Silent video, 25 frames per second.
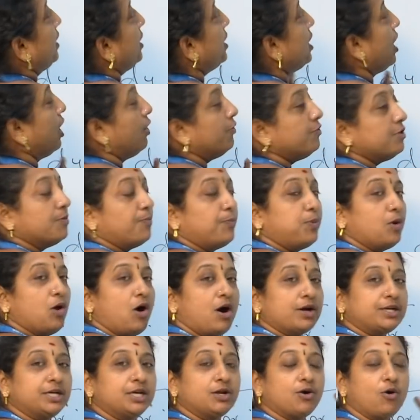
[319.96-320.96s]
Now we
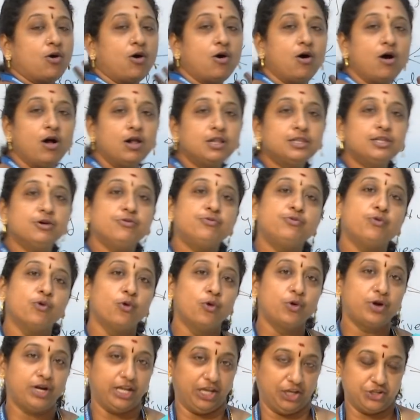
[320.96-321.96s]
plotted all the
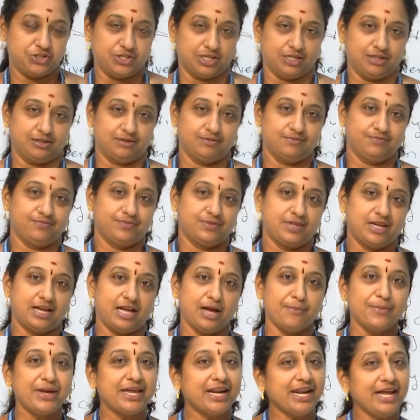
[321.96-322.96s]
four regions.
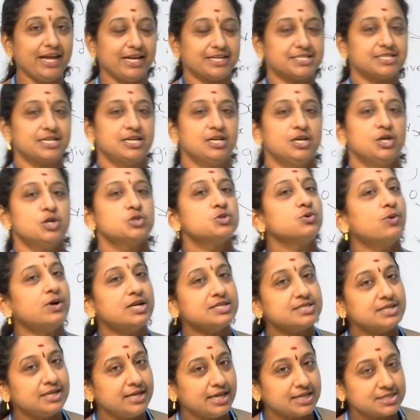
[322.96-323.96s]
Am I right? So what
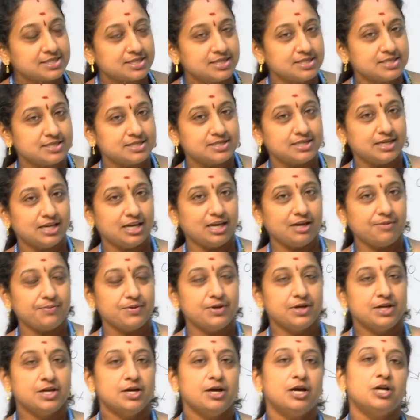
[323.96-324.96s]
is the next
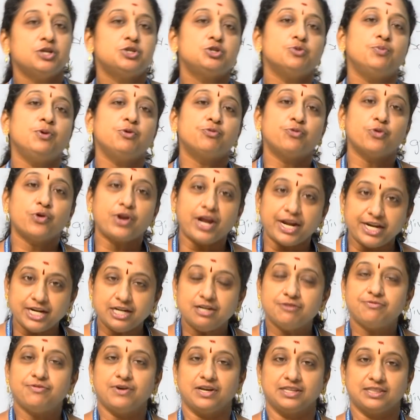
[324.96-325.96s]
step? To before
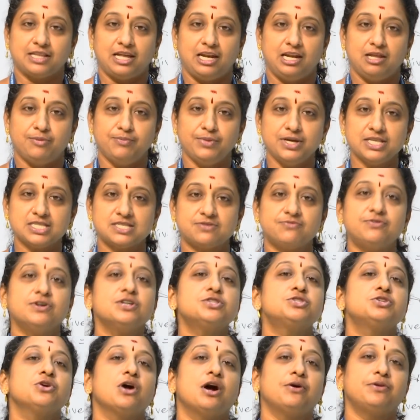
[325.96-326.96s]
identifying the limits,
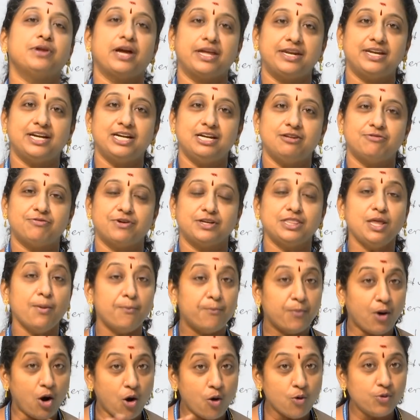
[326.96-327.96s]
first you have to identify the
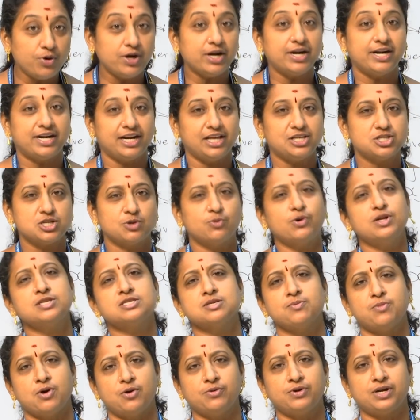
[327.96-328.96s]
bounded region. What is
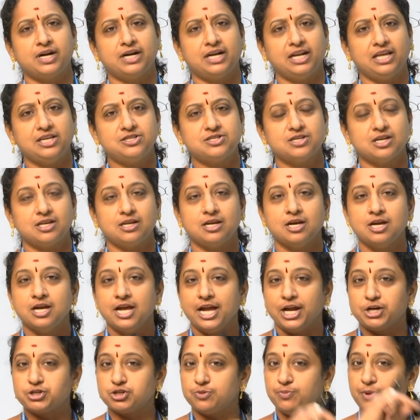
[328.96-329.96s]
the bounded region?
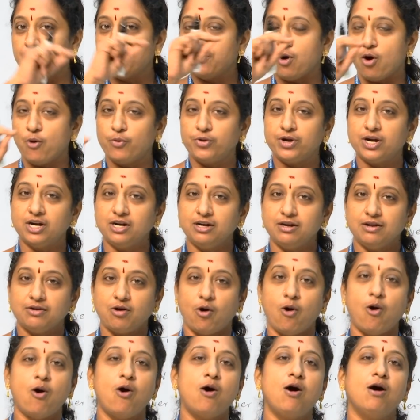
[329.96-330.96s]
It should be bounded
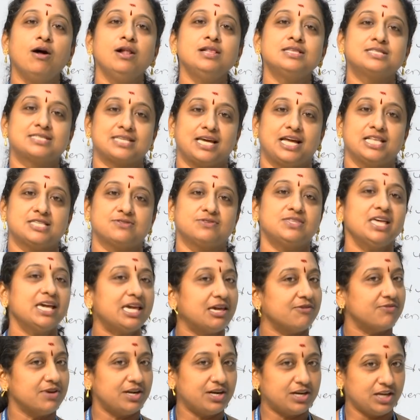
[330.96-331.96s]
all sides of the
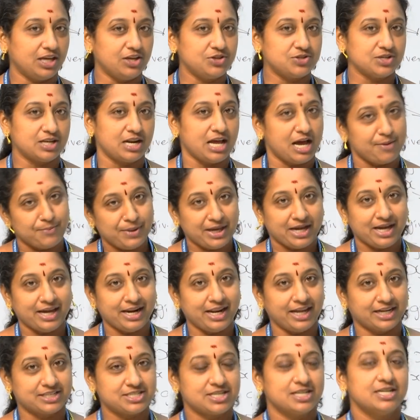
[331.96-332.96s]
given region. Am I
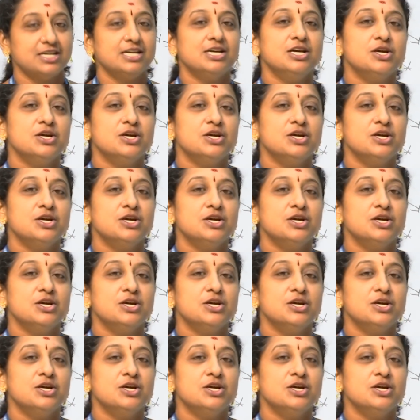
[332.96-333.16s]
correct?